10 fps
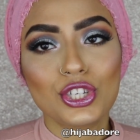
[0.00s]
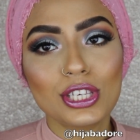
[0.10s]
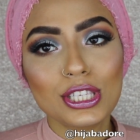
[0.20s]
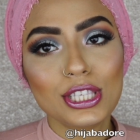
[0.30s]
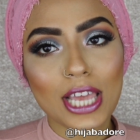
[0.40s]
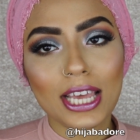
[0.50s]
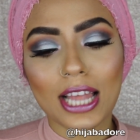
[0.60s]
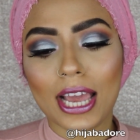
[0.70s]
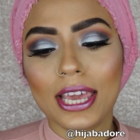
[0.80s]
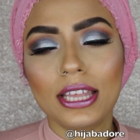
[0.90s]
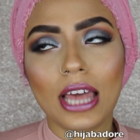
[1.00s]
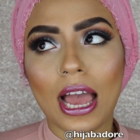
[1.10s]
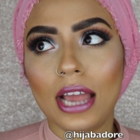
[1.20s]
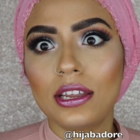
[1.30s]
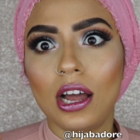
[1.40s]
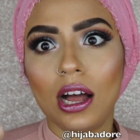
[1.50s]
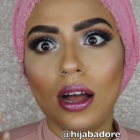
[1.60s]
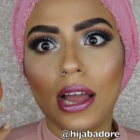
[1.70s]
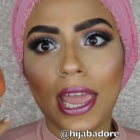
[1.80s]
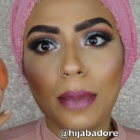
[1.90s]
Just think like that
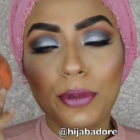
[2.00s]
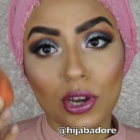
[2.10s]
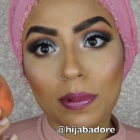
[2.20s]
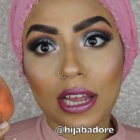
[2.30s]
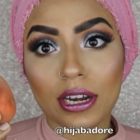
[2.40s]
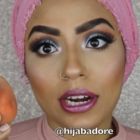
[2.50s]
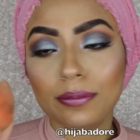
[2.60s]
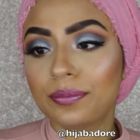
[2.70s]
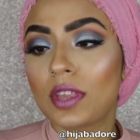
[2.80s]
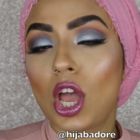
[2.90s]
a beauty blender,